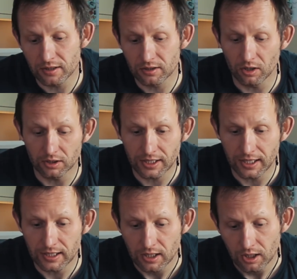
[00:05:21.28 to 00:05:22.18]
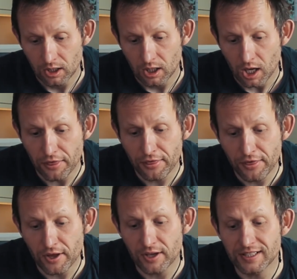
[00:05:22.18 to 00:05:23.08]
has got a
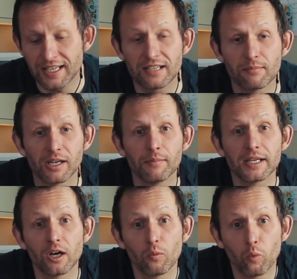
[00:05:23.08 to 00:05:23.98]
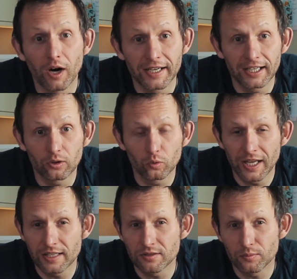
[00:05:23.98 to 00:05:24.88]
13mm wide angle
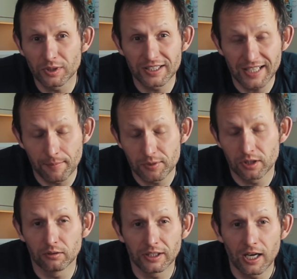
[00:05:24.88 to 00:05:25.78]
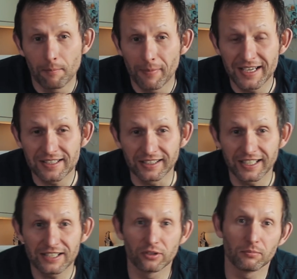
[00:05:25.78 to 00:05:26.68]
lens, which is absolutely amazing.
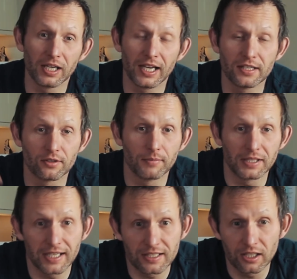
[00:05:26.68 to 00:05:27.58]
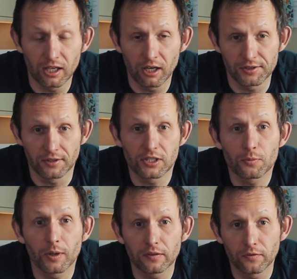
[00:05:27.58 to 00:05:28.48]
Even my lens on my DSLR is only
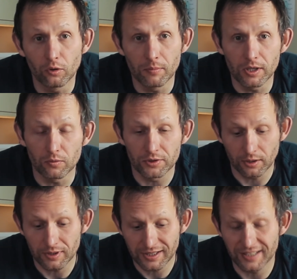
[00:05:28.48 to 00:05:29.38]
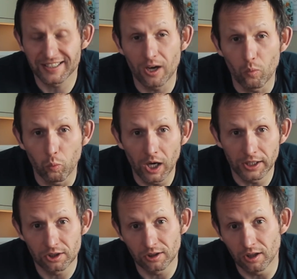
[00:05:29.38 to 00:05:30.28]
24mm, so it does get a wider
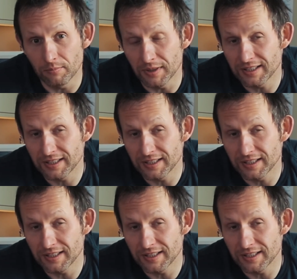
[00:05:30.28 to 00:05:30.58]
shot than my